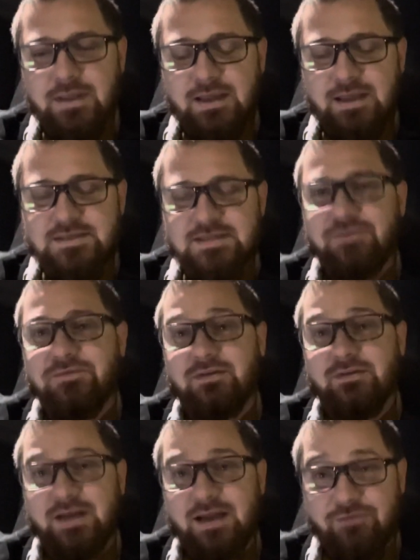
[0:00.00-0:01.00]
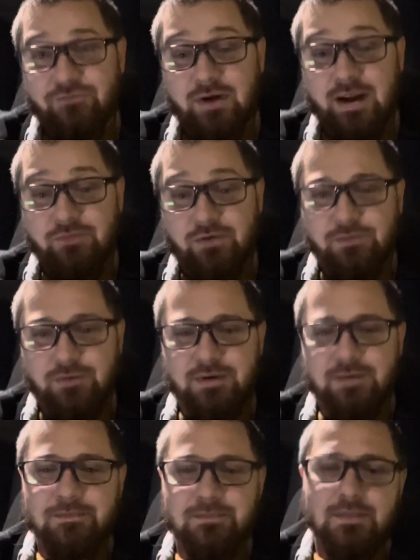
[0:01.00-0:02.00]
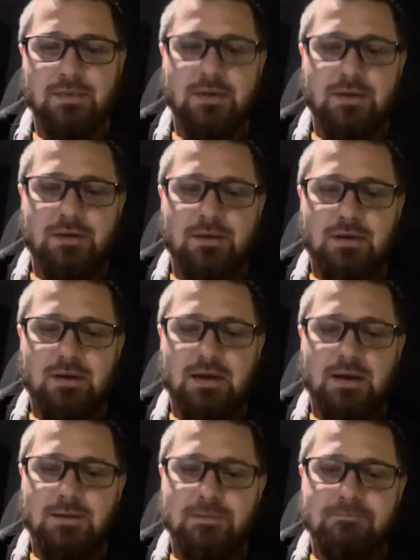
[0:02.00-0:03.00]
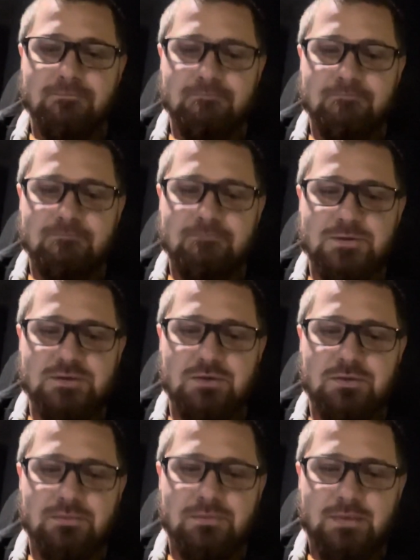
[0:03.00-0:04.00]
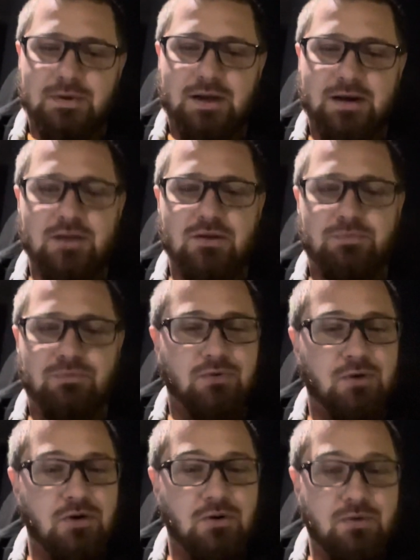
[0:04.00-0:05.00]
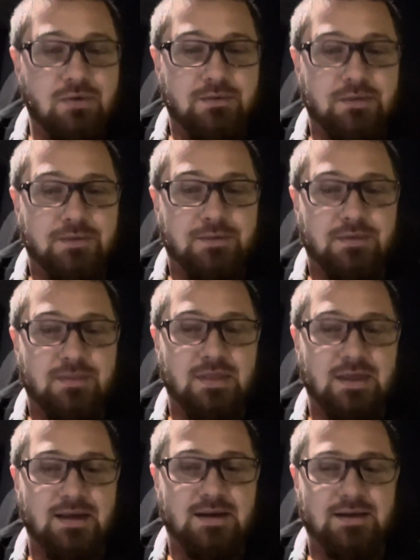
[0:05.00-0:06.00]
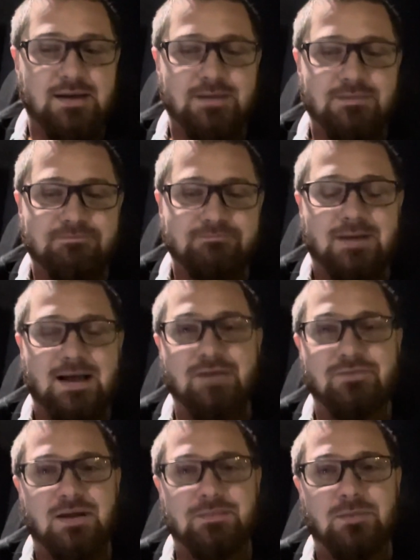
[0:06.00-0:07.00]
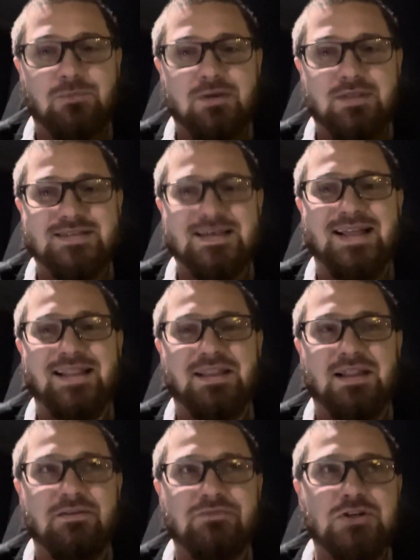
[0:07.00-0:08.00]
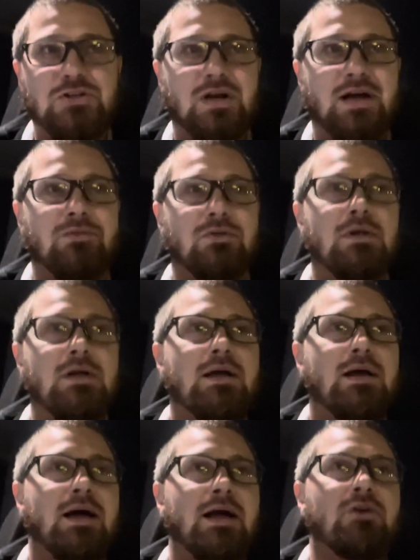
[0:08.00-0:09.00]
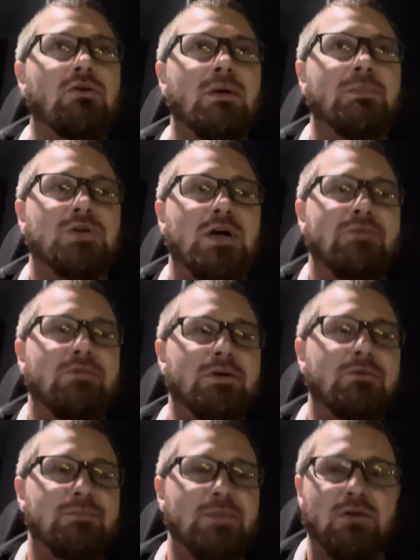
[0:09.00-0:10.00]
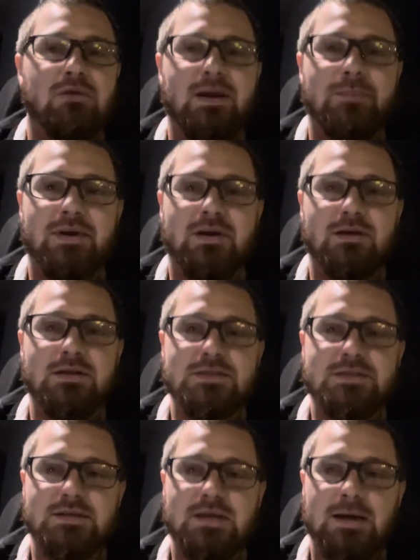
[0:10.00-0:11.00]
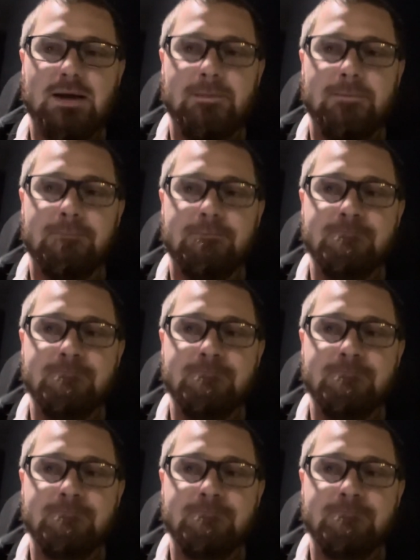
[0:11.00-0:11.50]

it's definitely not for everyone. Uh, so another pro that uh, I've come up with is I love to travel. I grew up traveling with my grandparents. Um,